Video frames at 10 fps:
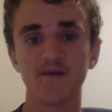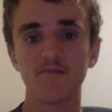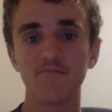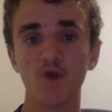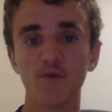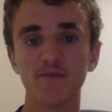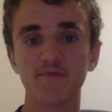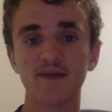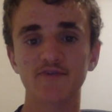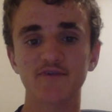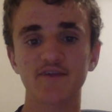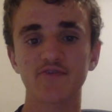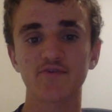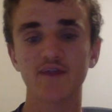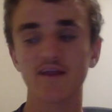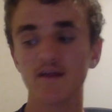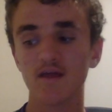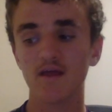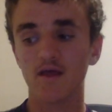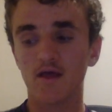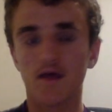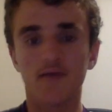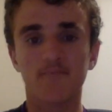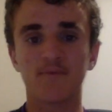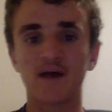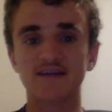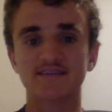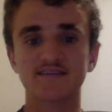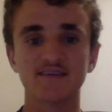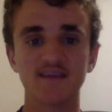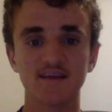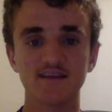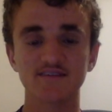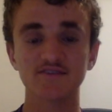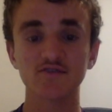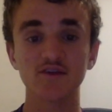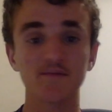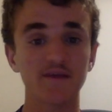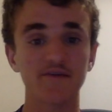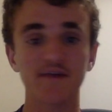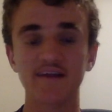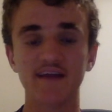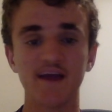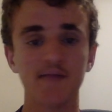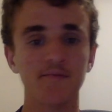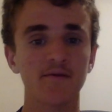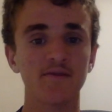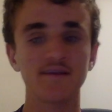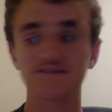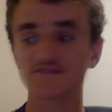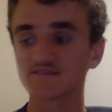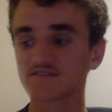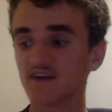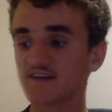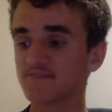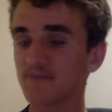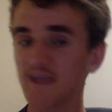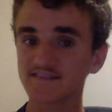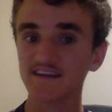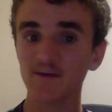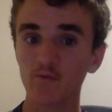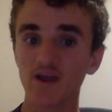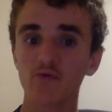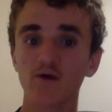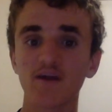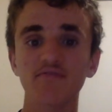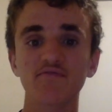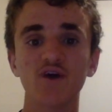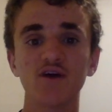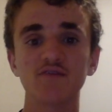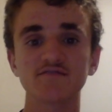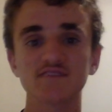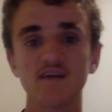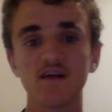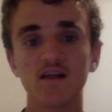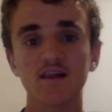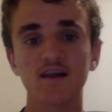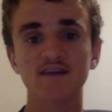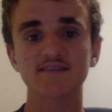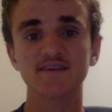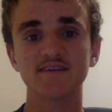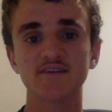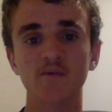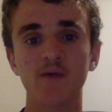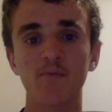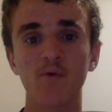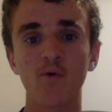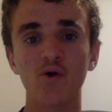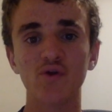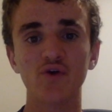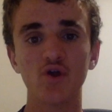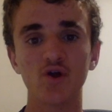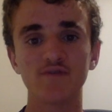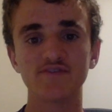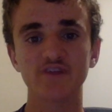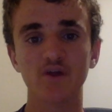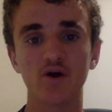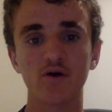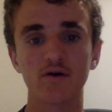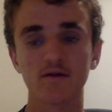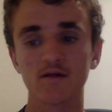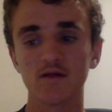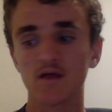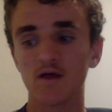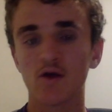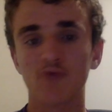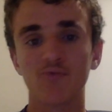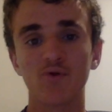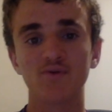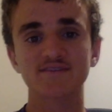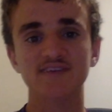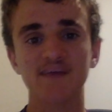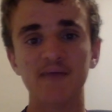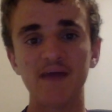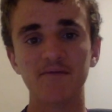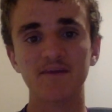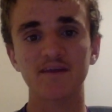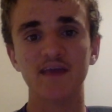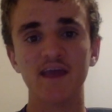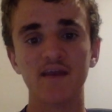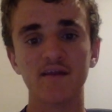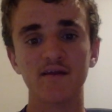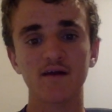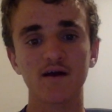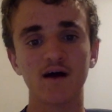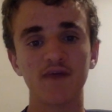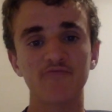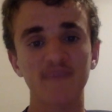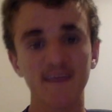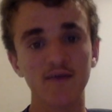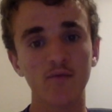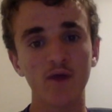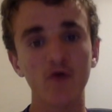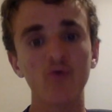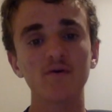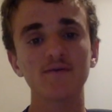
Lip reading: Melbourne in round 23. But it's still going to be a great game. These two sides met in week 1 of the finals last season where Port got over Geelong. Will the same happen again? I think it will.